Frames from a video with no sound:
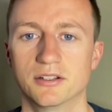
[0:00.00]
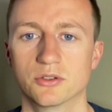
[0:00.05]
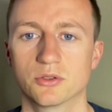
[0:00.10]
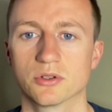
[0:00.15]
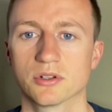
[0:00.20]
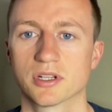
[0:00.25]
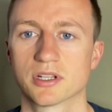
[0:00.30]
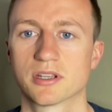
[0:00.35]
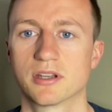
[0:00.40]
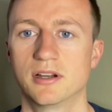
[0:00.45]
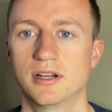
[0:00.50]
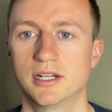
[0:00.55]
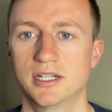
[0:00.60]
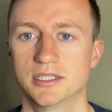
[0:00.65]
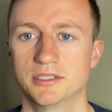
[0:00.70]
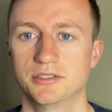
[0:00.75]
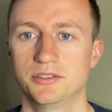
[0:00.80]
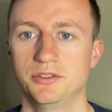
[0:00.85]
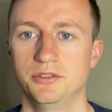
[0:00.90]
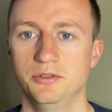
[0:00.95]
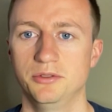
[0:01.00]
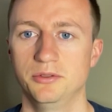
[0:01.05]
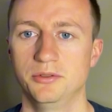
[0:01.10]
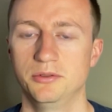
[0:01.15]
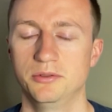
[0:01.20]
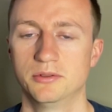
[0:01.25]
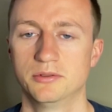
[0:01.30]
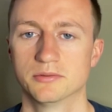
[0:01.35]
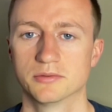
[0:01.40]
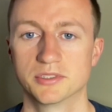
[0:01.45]
or a con
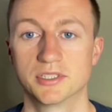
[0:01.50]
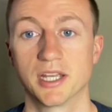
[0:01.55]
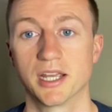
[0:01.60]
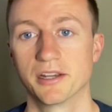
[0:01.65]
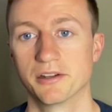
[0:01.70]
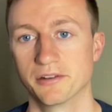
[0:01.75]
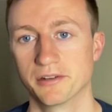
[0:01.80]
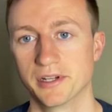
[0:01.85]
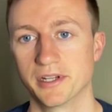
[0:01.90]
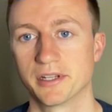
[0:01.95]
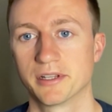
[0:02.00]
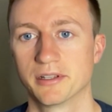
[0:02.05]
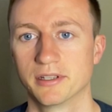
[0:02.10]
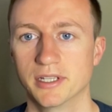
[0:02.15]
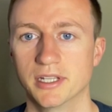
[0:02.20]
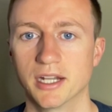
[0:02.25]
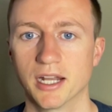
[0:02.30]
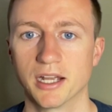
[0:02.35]
to retiring in